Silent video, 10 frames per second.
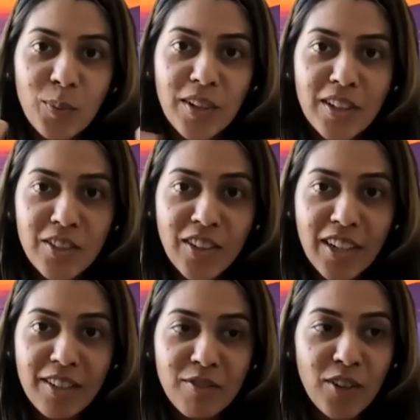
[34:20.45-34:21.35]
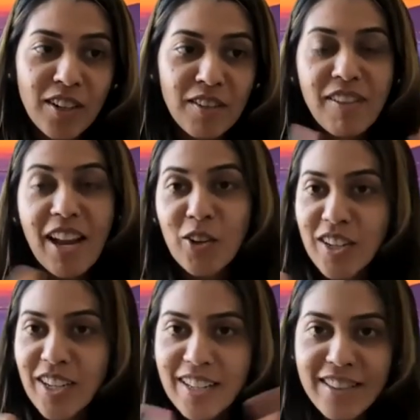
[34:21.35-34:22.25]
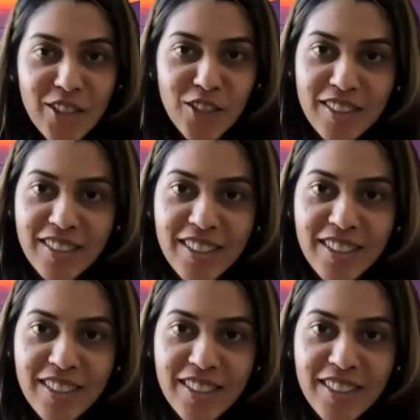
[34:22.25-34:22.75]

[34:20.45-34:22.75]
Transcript: are trying for a flat organization.